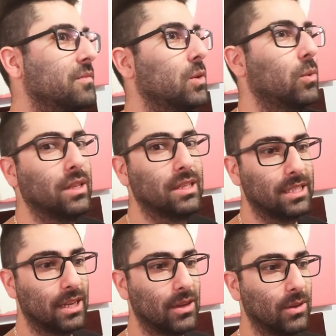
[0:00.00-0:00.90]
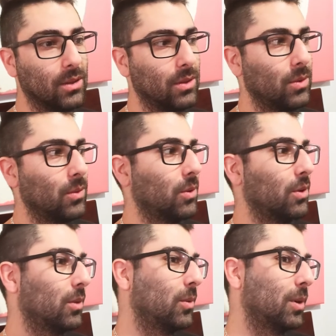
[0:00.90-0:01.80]
One in the south, one
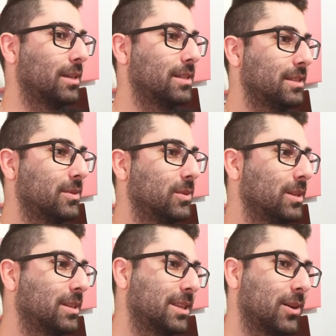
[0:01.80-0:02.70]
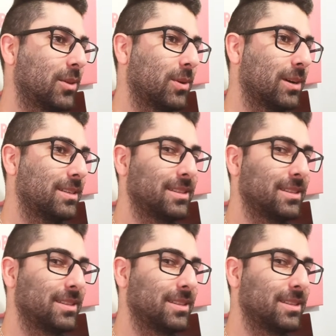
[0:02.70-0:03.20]
in the west, one in the southwest.